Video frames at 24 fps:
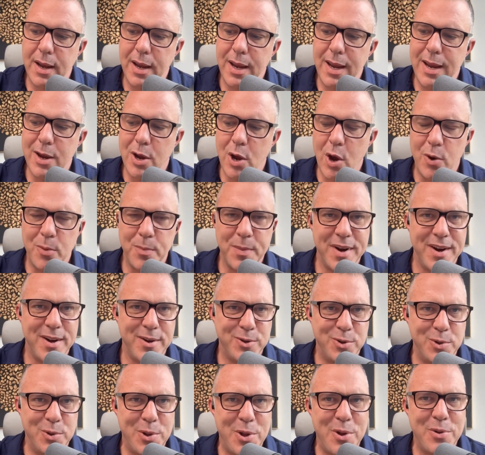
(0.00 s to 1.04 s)
he called me
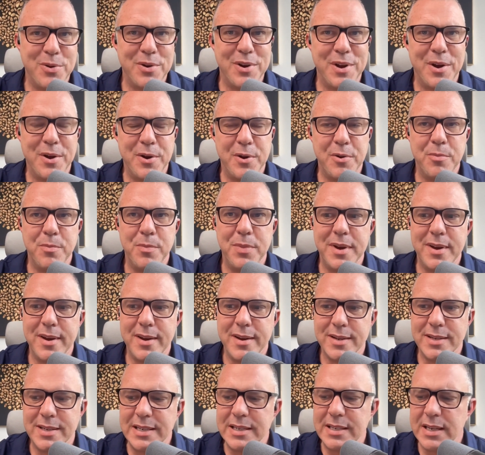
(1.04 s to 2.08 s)
not too long ago
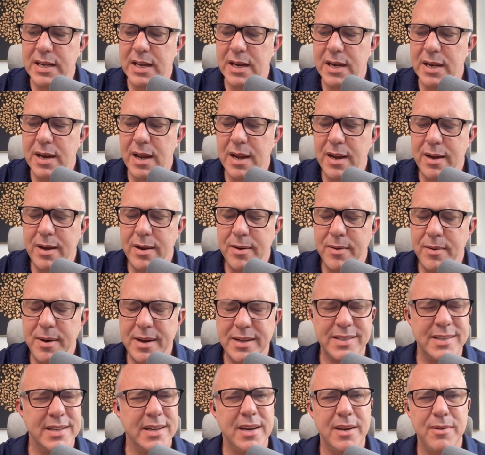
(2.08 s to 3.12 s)
because he said, I
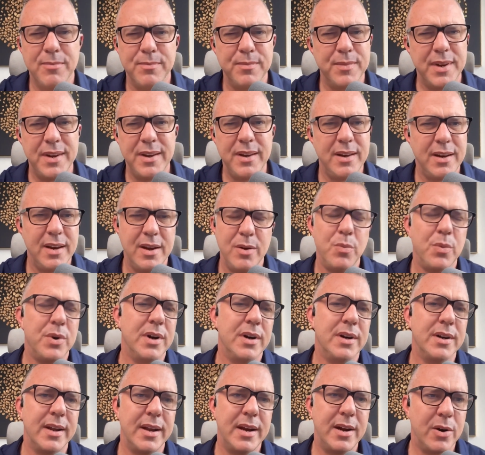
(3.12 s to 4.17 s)
sent him, he wanted
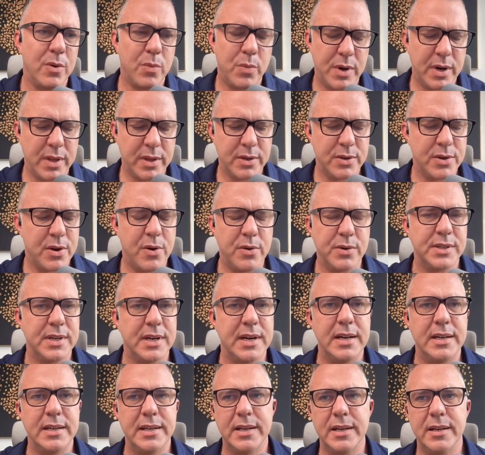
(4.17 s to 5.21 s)
to hear one of the talks that
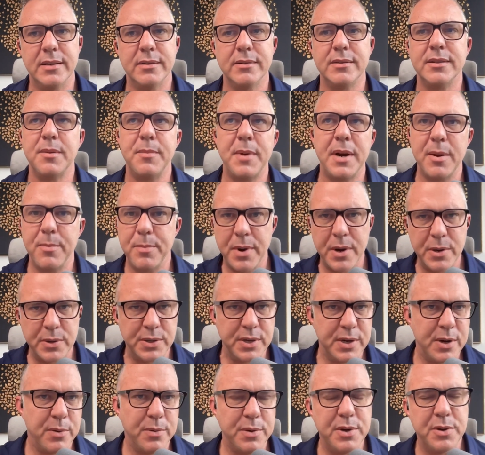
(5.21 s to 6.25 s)
I did and somebody
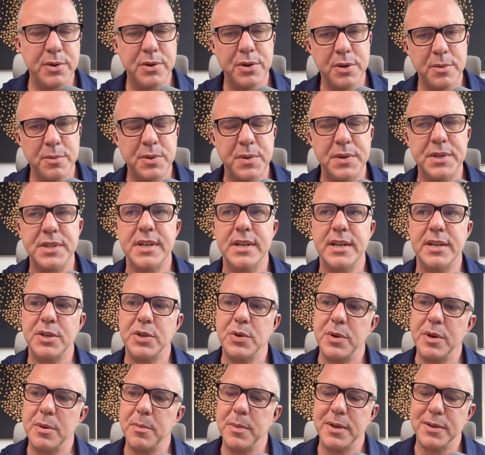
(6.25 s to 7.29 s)
posted on YouTube. So I sent it
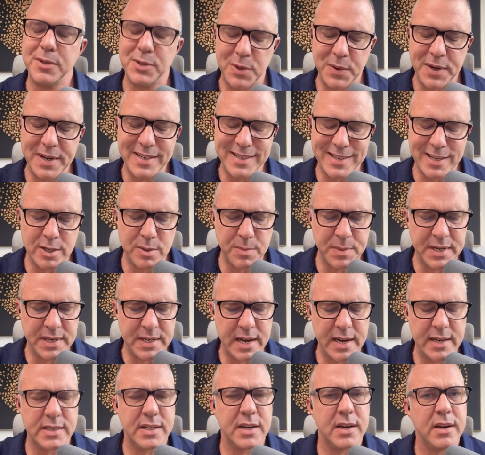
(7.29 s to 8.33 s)
to him. And so he sends me a
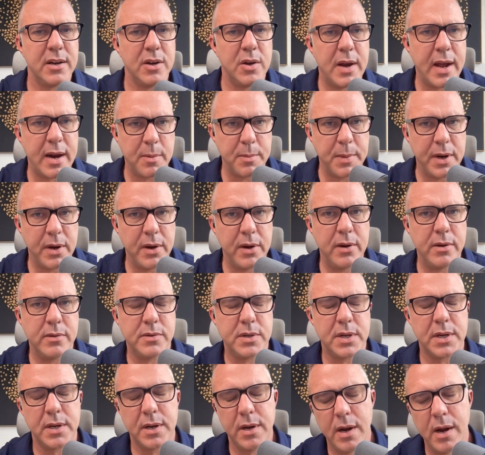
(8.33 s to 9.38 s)
text, you got a minute? I
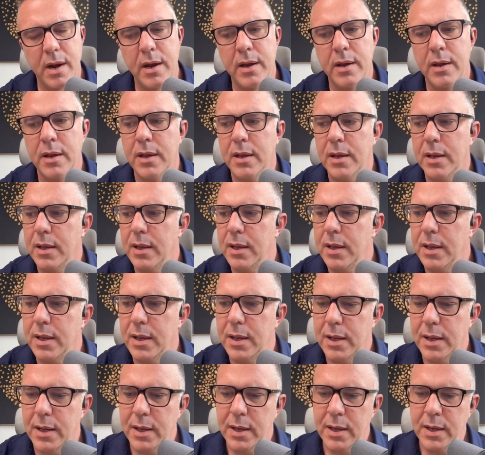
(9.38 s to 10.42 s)
was like, yeah.
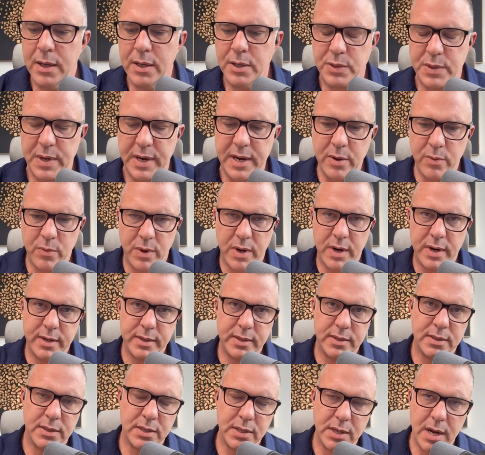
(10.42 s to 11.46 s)
So he
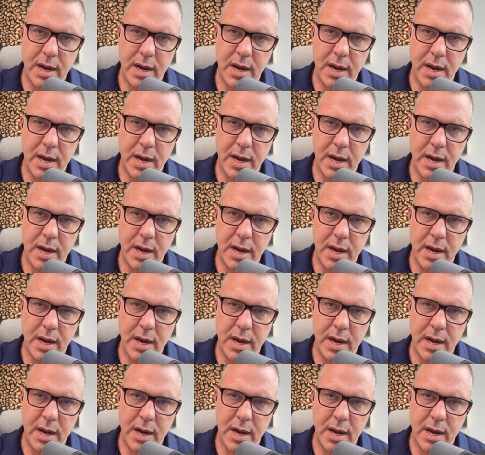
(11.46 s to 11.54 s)
runs